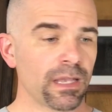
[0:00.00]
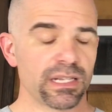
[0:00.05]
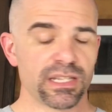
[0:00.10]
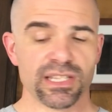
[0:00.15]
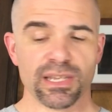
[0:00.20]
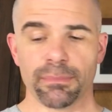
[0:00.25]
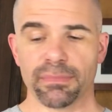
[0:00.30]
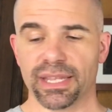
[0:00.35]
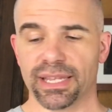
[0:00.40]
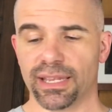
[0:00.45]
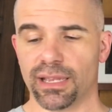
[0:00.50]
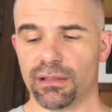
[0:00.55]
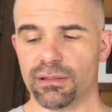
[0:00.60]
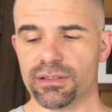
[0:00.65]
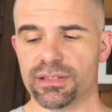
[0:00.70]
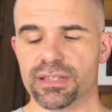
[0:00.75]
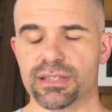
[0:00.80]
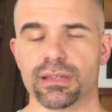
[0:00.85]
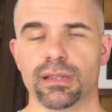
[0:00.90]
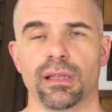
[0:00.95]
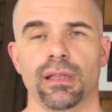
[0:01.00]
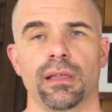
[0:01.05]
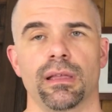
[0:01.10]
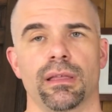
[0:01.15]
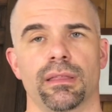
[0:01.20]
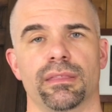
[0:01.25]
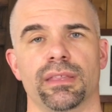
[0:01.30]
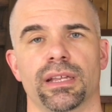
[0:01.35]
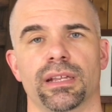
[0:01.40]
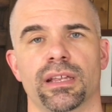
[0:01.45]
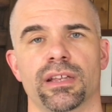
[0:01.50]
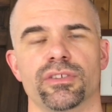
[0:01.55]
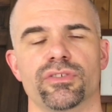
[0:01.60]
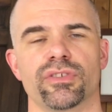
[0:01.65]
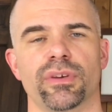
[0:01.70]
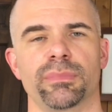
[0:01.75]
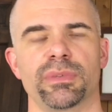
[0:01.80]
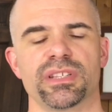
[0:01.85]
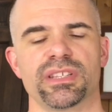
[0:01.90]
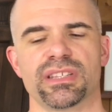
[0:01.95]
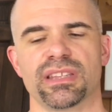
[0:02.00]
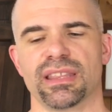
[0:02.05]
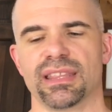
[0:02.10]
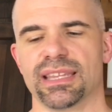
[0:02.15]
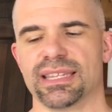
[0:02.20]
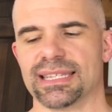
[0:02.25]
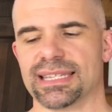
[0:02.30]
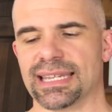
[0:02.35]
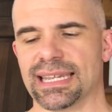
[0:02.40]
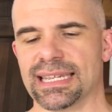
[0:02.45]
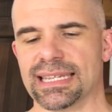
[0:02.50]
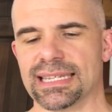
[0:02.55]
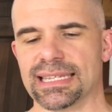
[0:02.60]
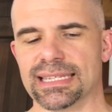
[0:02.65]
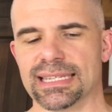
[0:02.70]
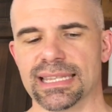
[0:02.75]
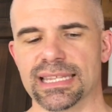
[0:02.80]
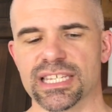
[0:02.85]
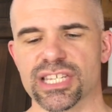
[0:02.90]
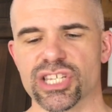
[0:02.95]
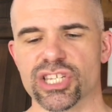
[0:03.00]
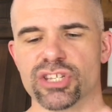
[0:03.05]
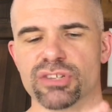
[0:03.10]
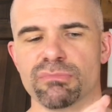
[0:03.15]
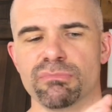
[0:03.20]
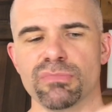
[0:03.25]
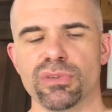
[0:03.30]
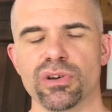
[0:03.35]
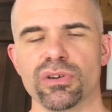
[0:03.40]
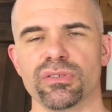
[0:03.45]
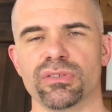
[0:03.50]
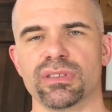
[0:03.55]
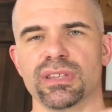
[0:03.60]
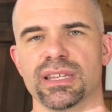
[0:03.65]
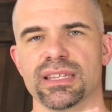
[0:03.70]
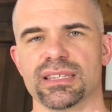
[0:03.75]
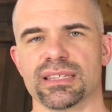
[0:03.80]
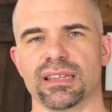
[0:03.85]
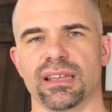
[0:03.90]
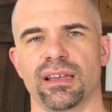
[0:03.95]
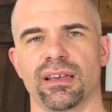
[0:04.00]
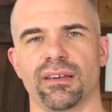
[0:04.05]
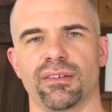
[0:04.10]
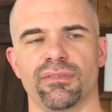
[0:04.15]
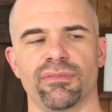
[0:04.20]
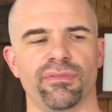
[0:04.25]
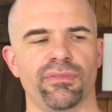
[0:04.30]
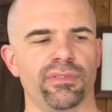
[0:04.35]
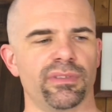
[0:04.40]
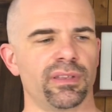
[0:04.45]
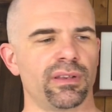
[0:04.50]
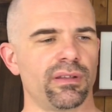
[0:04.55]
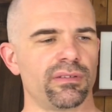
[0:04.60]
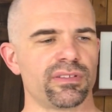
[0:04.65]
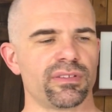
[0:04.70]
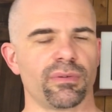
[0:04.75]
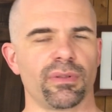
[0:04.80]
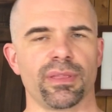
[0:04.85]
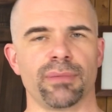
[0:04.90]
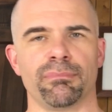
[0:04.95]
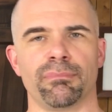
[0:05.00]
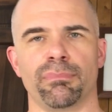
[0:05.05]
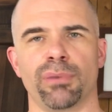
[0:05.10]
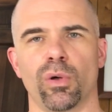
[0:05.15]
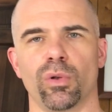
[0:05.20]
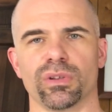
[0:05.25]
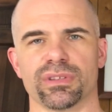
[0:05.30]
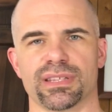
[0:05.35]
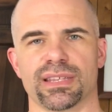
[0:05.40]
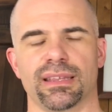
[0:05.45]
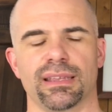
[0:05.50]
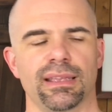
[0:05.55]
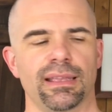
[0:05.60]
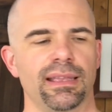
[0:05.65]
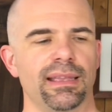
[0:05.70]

Something else that contributes to this is the smoothness of, sort of the bolt.